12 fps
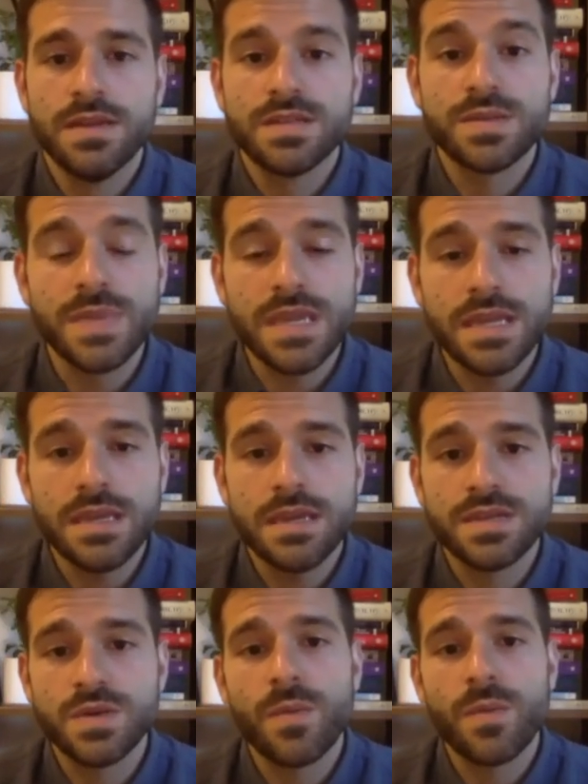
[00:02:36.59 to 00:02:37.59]
To me
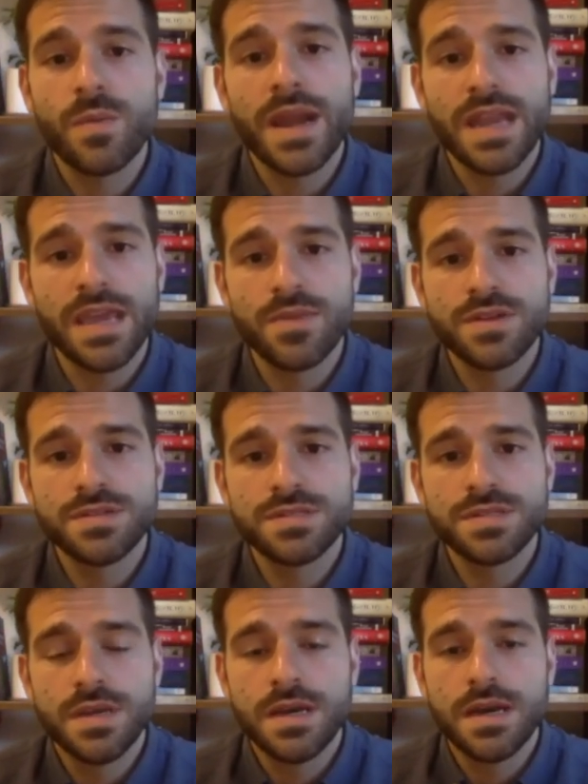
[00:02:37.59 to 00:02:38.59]
and to my
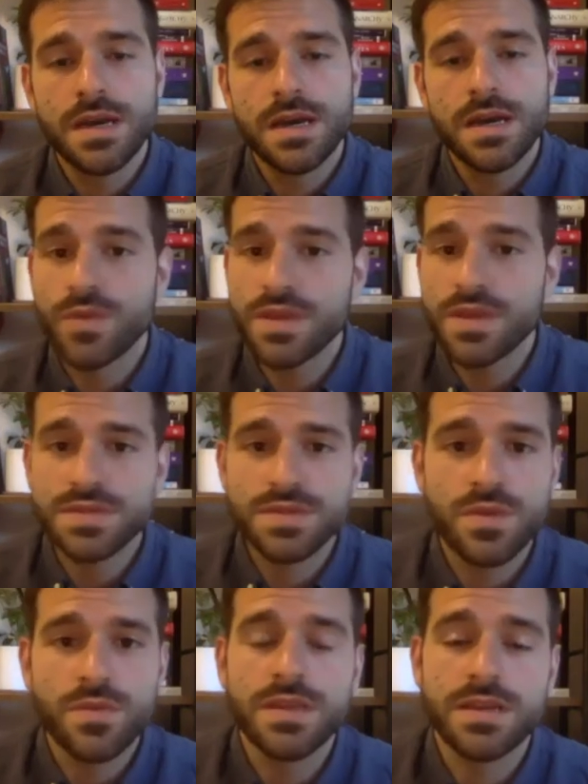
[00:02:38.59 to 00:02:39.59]
neighbors, uh, the reasons
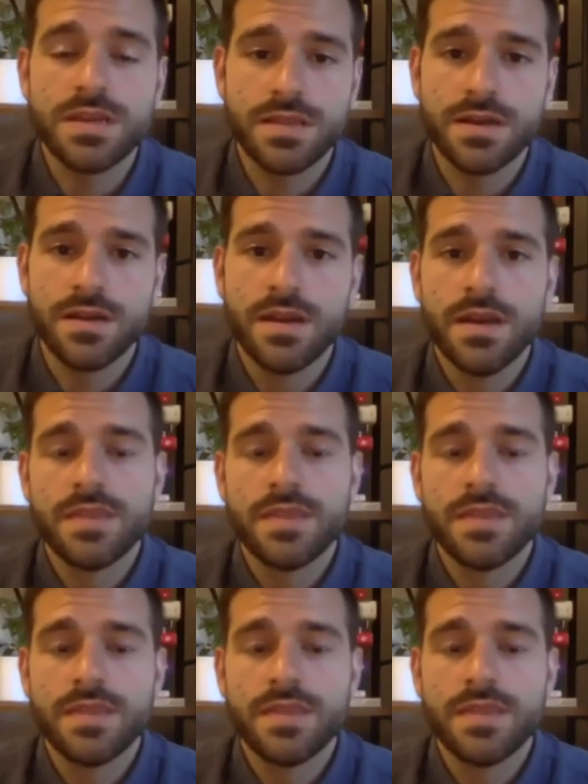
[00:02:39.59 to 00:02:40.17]
are really clear.